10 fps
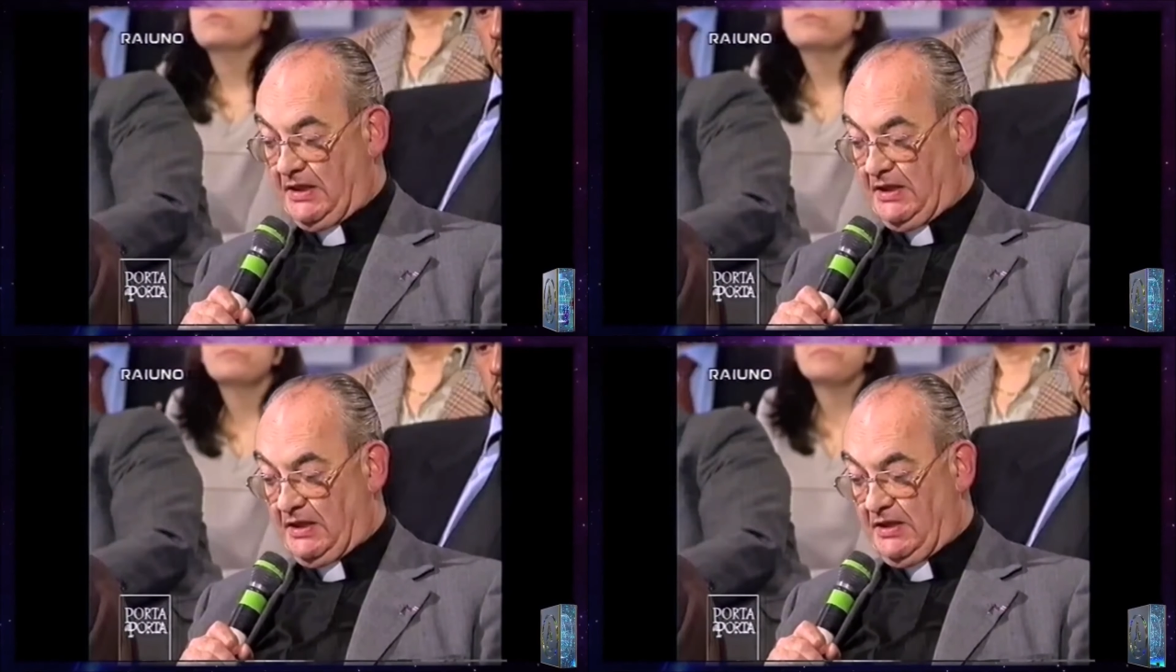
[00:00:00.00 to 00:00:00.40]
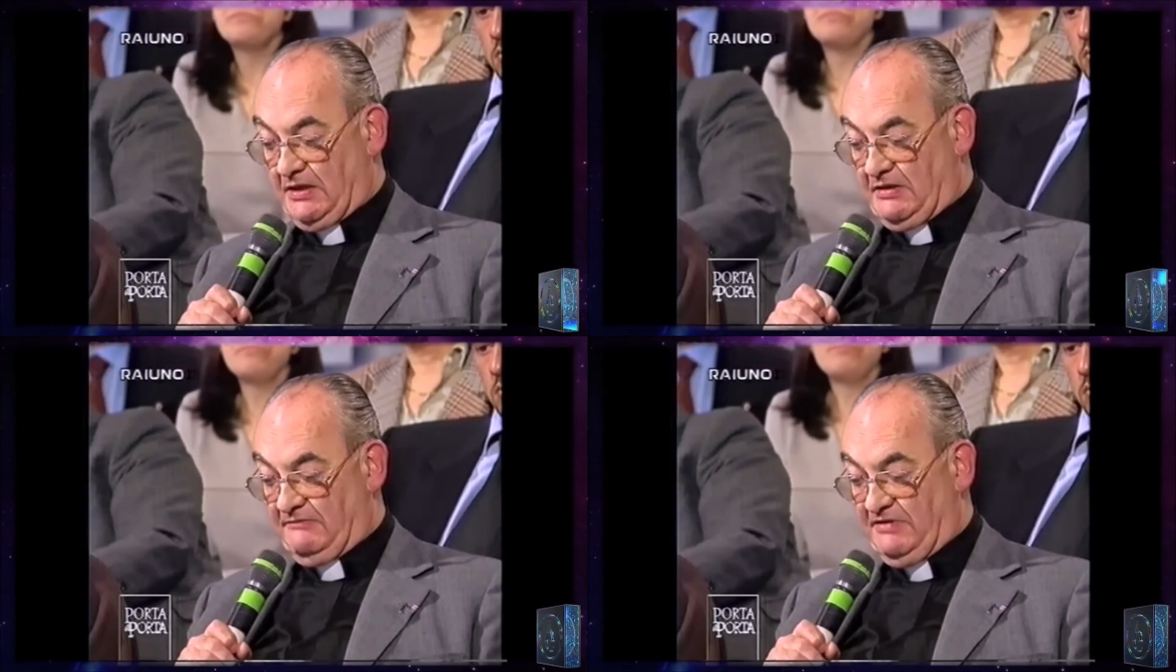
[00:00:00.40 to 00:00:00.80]
saw
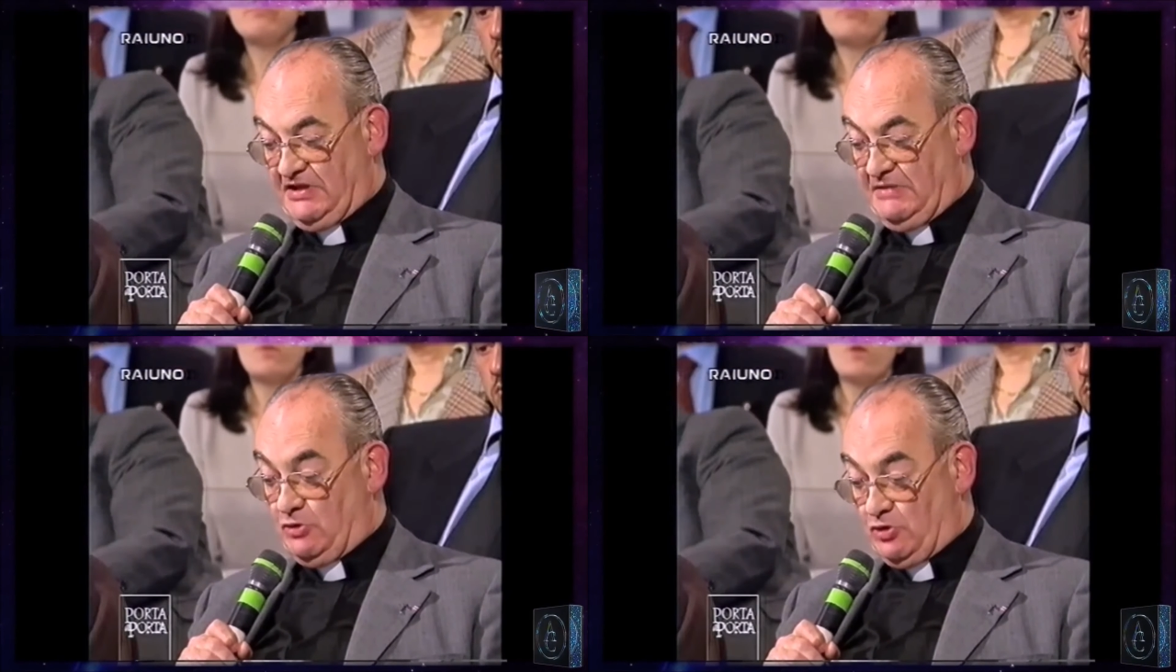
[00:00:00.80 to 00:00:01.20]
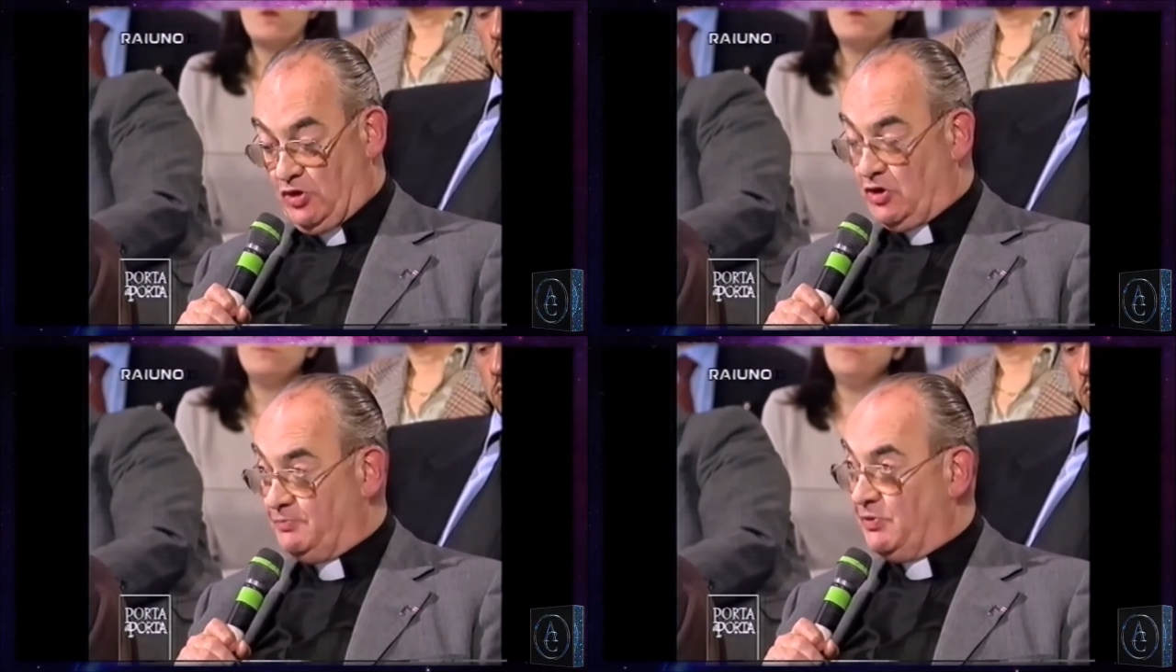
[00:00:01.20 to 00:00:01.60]
my body
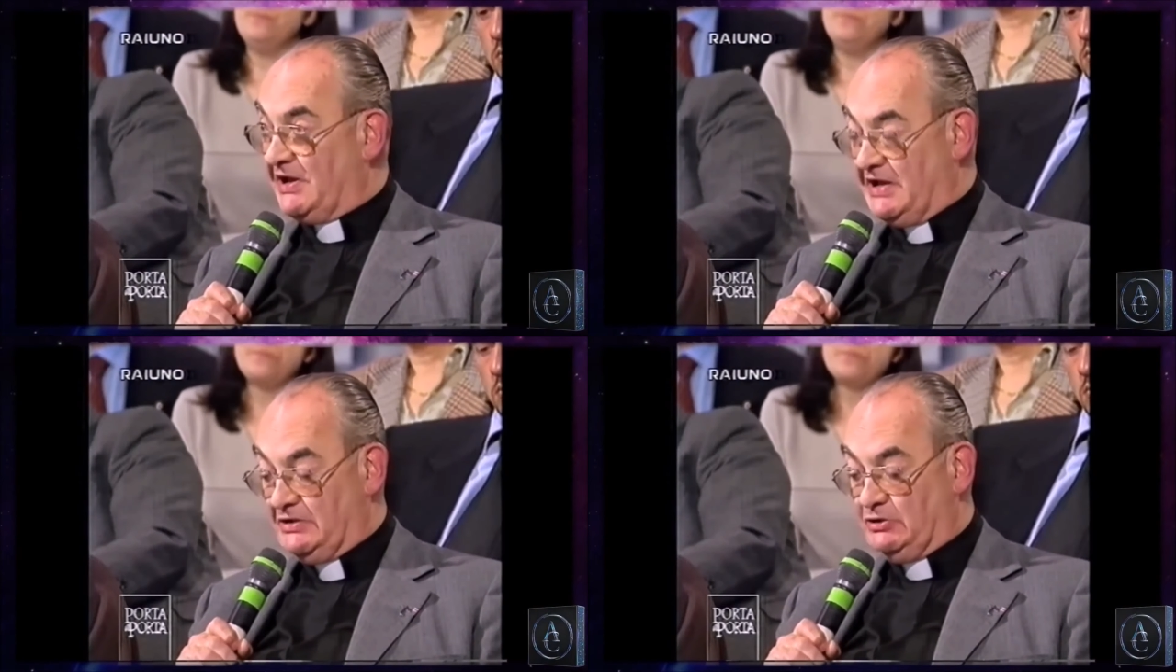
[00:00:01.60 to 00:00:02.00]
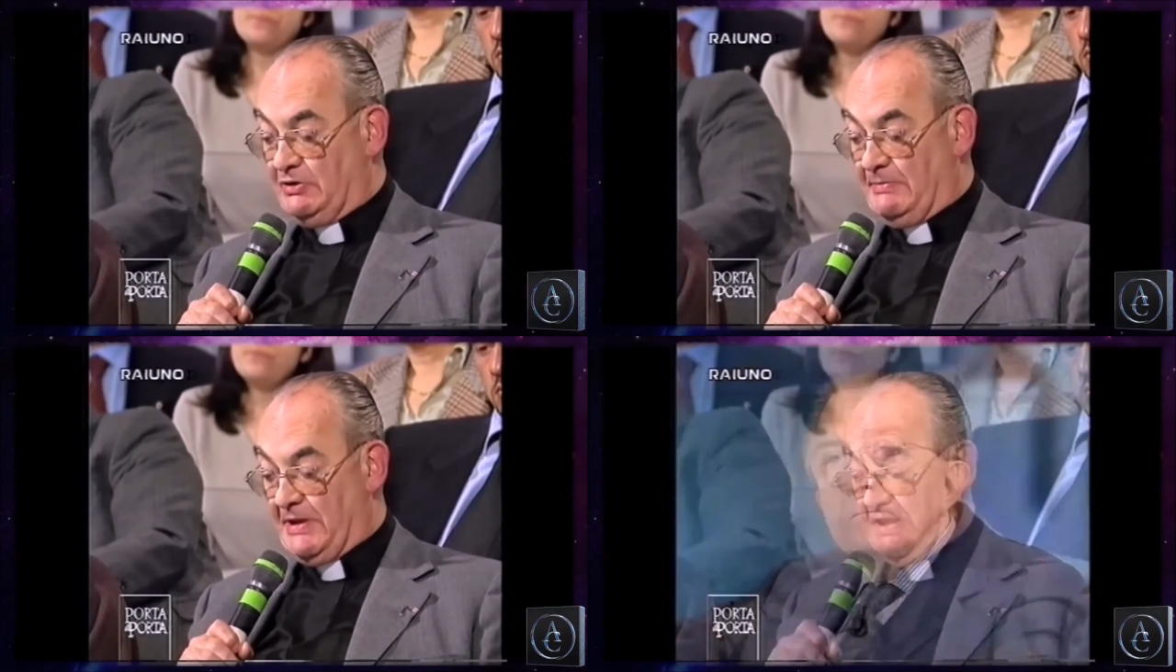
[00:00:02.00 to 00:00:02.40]
next to me
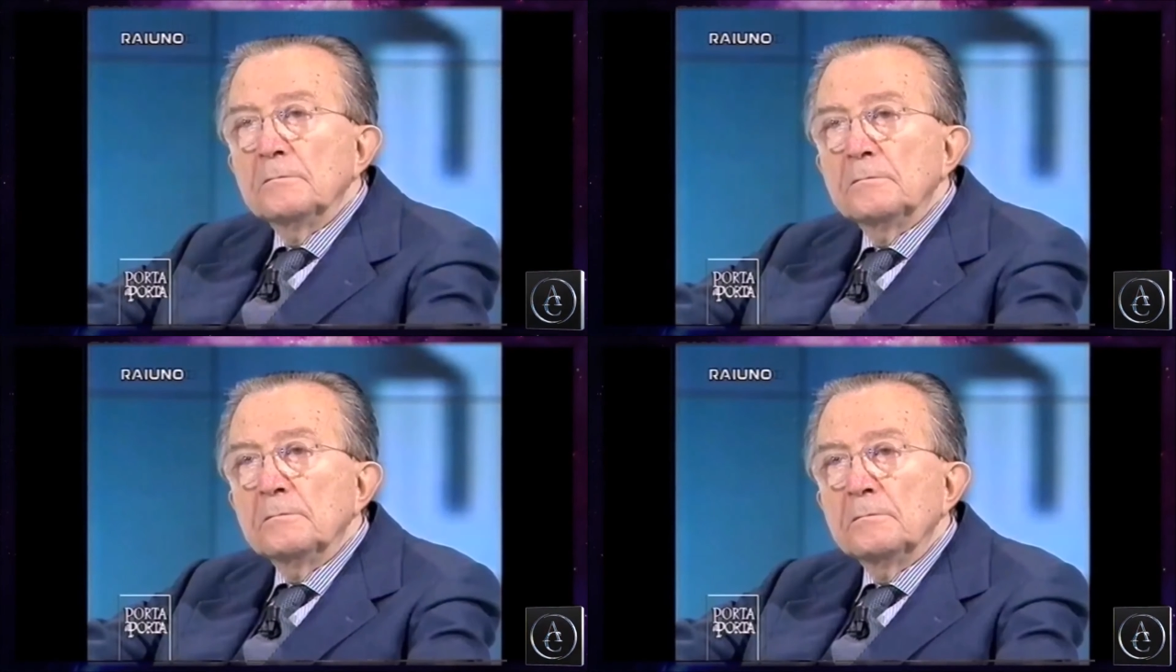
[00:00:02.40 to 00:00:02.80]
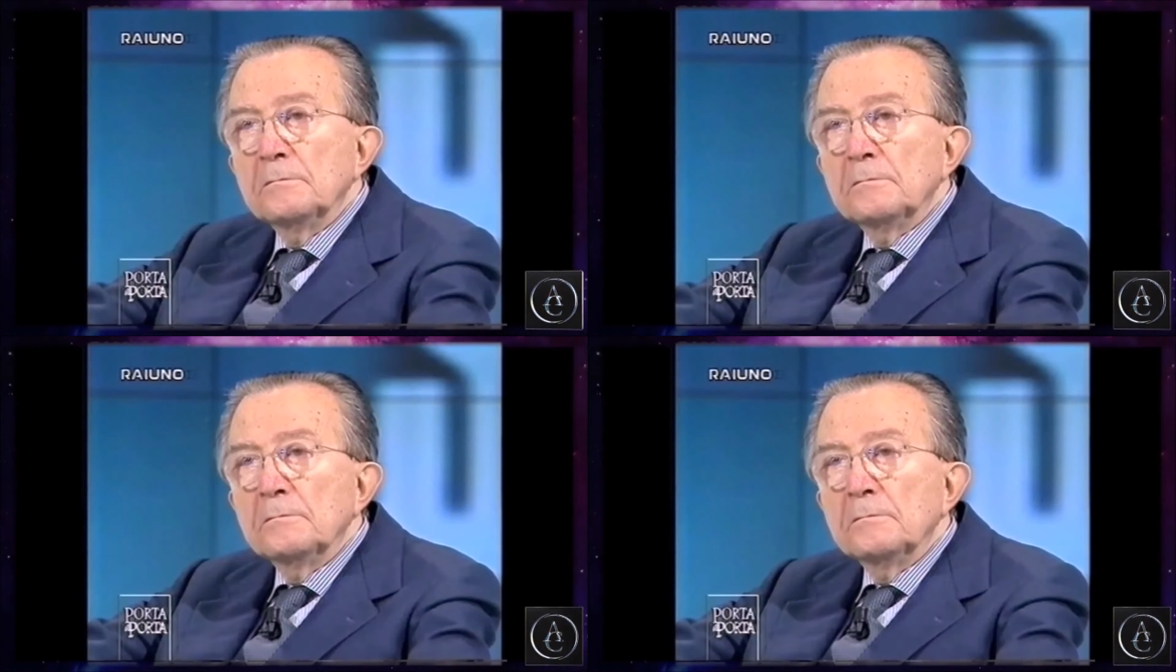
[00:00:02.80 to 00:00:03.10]
lying,